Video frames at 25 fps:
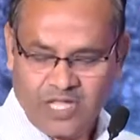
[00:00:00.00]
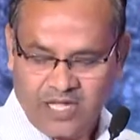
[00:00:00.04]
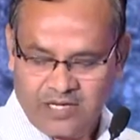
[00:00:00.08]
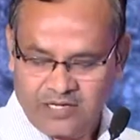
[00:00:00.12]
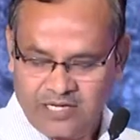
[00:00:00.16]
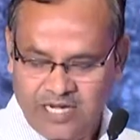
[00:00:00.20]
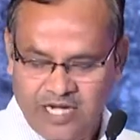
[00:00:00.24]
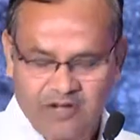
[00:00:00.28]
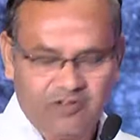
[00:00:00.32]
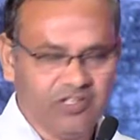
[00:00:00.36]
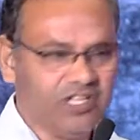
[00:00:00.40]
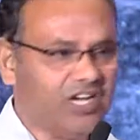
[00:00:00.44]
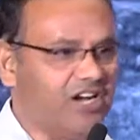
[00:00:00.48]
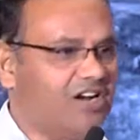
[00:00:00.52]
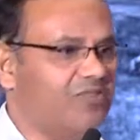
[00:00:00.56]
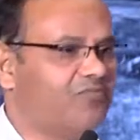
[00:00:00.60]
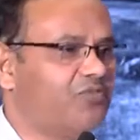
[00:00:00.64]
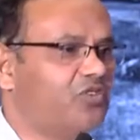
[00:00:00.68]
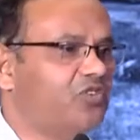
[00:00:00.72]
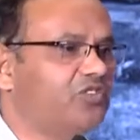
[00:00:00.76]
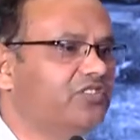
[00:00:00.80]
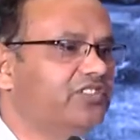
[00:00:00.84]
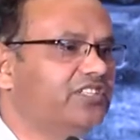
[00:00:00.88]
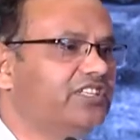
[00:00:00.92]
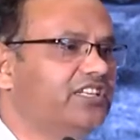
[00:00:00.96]
Now the
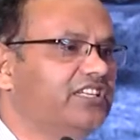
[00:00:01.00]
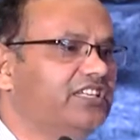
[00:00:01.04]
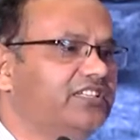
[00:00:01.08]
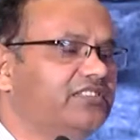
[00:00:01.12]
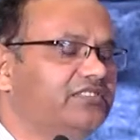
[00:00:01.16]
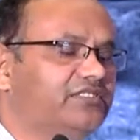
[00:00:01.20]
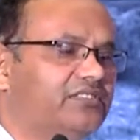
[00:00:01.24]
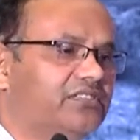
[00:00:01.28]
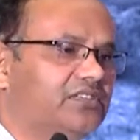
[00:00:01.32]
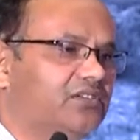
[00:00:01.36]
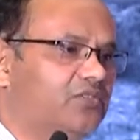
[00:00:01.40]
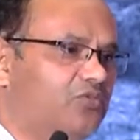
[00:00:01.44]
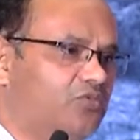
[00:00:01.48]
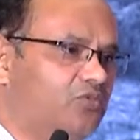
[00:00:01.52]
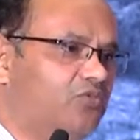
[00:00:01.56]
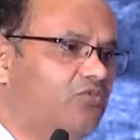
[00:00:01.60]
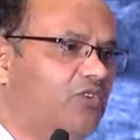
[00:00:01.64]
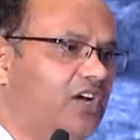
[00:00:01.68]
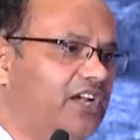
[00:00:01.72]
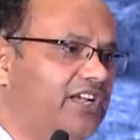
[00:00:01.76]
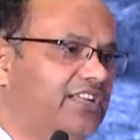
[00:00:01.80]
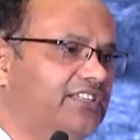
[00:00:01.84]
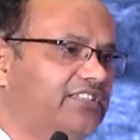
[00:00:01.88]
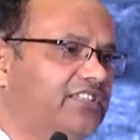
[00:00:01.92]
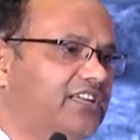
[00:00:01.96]
opportunities
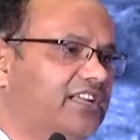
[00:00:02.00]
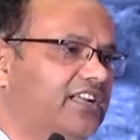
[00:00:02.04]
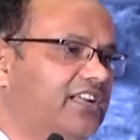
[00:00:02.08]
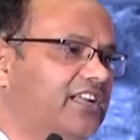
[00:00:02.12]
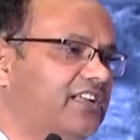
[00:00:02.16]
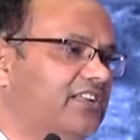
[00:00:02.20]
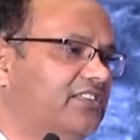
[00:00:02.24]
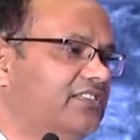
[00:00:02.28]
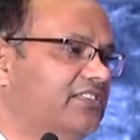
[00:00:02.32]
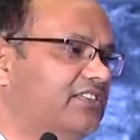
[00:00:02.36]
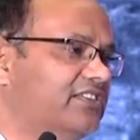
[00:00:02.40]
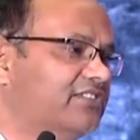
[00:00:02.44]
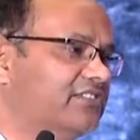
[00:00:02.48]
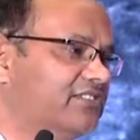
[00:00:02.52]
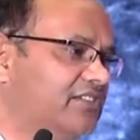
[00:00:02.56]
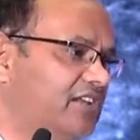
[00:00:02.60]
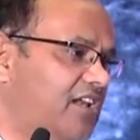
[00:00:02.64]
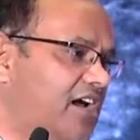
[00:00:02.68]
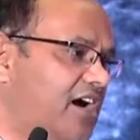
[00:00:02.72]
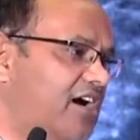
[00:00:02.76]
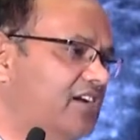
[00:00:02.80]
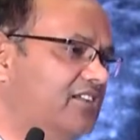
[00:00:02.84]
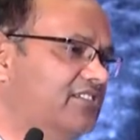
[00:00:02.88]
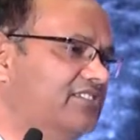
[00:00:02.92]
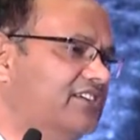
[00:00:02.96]
one is in a, this
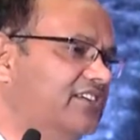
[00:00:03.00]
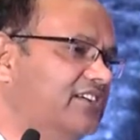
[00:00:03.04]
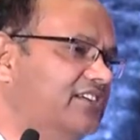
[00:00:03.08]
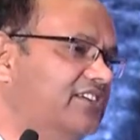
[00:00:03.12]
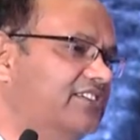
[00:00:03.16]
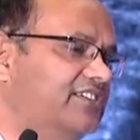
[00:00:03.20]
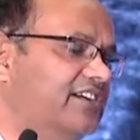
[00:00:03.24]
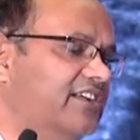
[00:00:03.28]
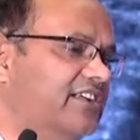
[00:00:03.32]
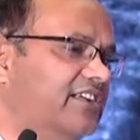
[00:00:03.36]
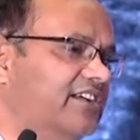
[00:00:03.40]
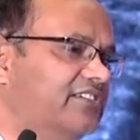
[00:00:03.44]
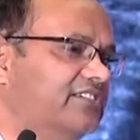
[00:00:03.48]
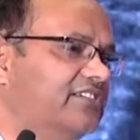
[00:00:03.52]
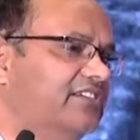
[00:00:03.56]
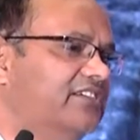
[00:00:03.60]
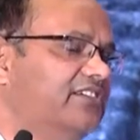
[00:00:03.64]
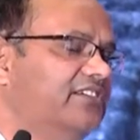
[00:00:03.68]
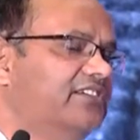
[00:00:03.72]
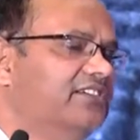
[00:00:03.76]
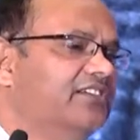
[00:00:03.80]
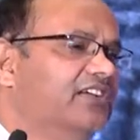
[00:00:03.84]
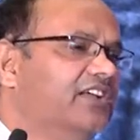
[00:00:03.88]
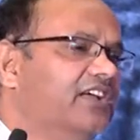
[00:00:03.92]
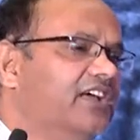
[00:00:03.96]
large grid connected
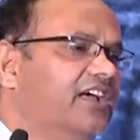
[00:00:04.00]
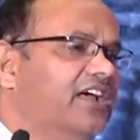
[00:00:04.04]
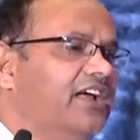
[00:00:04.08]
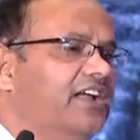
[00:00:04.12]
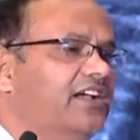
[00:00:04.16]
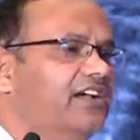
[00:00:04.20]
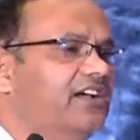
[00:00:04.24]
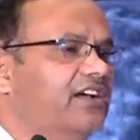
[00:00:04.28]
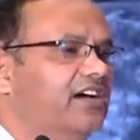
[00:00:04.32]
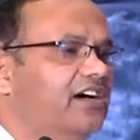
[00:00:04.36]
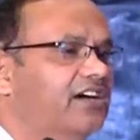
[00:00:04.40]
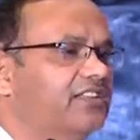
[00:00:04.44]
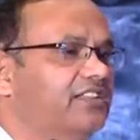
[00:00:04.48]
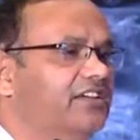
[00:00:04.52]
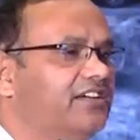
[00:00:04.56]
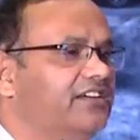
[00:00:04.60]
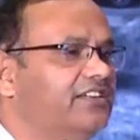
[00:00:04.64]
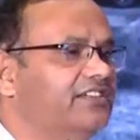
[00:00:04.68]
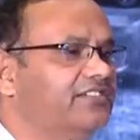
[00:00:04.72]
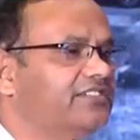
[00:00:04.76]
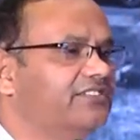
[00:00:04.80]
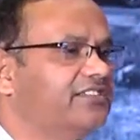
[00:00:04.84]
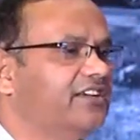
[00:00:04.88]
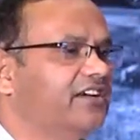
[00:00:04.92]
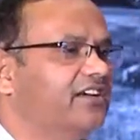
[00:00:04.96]
and other
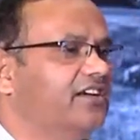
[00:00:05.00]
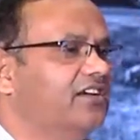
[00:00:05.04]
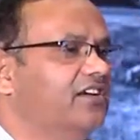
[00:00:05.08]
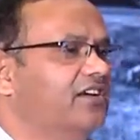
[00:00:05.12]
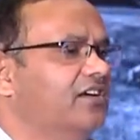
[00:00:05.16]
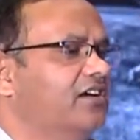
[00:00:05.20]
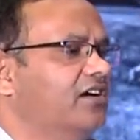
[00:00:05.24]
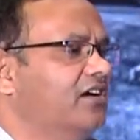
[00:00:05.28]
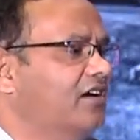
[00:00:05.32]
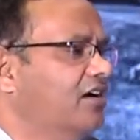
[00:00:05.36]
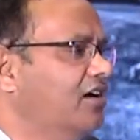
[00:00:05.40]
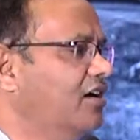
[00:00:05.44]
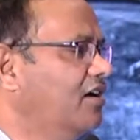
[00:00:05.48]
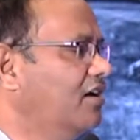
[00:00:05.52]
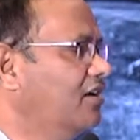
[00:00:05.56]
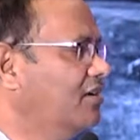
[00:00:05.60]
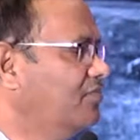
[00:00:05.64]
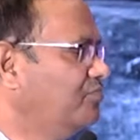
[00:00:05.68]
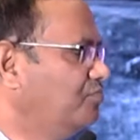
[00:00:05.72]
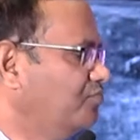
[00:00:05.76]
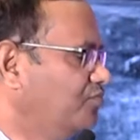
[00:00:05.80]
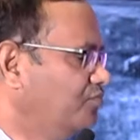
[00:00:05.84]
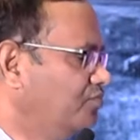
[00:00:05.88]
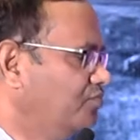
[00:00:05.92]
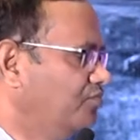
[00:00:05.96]
is the
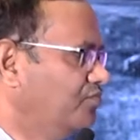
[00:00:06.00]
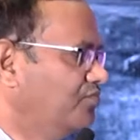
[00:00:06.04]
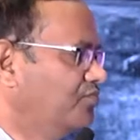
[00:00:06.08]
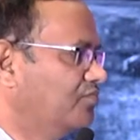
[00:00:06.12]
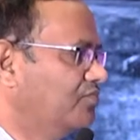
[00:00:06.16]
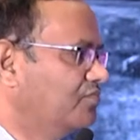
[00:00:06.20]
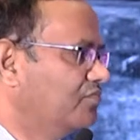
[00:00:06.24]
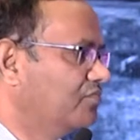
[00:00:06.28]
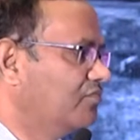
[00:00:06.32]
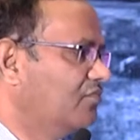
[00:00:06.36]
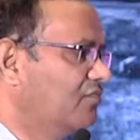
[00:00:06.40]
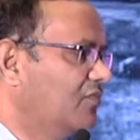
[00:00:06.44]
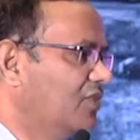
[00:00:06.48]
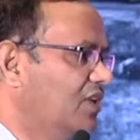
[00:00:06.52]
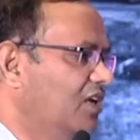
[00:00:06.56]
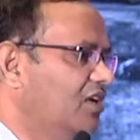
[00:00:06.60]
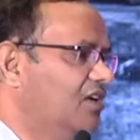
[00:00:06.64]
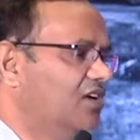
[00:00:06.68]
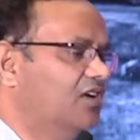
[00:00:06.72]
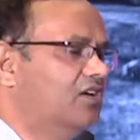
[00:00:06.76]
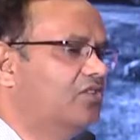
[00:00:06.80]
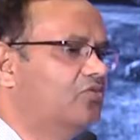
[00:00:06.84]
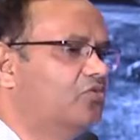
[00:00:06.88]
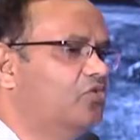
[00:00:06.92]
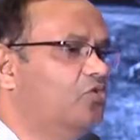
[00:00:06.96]
um,
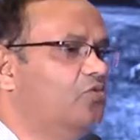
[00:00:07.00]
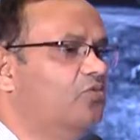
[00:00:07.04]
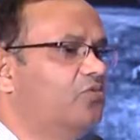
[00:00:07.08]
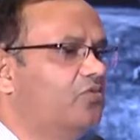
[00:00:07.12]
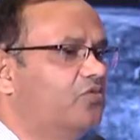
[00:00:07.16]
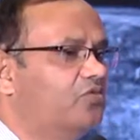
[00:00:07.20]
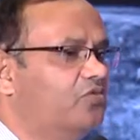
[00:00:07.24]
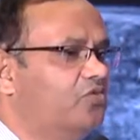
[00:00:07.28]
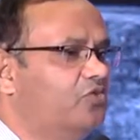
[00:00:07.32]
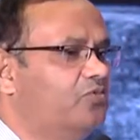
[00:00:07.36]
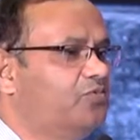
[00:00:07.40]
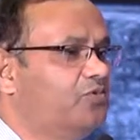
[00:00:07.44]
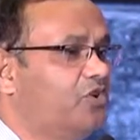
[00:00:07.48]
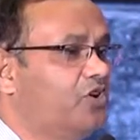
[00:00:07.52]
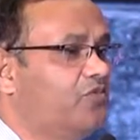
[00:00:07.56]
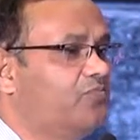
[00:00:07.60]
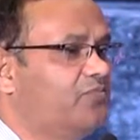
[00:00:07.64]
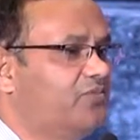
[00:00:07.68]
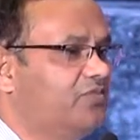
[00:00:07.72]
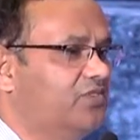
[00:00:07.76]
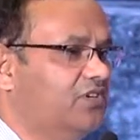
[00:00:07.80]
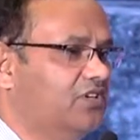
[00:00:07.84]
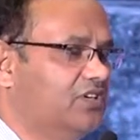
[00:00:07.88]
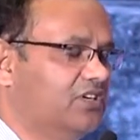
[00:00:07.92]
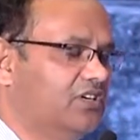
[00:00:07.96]
roof,
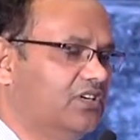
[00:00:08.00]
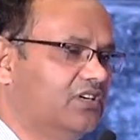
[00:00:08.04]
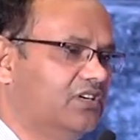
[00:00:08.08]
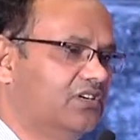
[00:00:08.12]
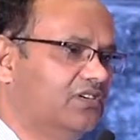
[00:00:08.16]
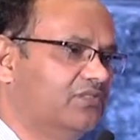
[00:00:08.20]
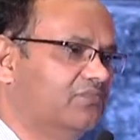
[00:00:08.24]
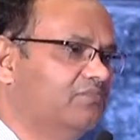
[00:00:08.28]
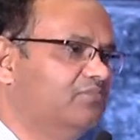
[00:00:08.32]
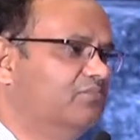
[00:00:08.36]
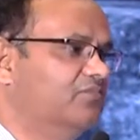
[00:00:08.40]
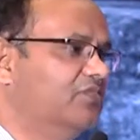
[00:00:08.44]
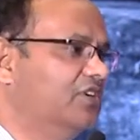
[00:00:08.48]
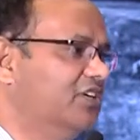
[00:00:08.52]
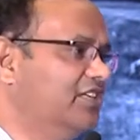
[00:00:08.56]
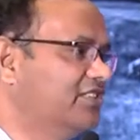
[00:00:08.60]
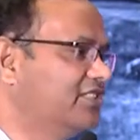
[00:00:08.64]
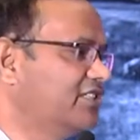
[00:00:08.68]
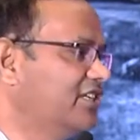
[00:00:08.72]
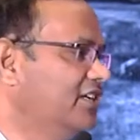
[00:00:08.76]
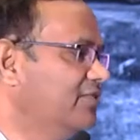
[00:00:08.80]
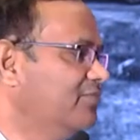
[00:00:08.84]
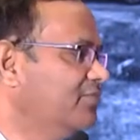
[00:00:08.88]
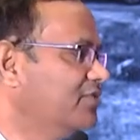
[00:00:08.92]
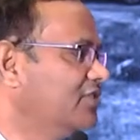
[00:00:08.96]
rooftop uh,
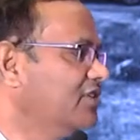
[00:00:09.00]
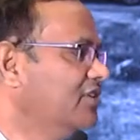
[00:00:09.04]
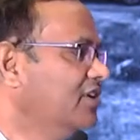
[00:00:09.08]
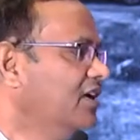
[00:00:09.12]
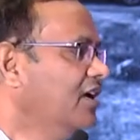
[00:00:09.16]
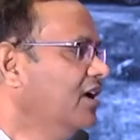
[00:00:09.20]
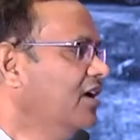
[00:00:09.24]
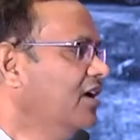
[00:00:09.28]
schemes.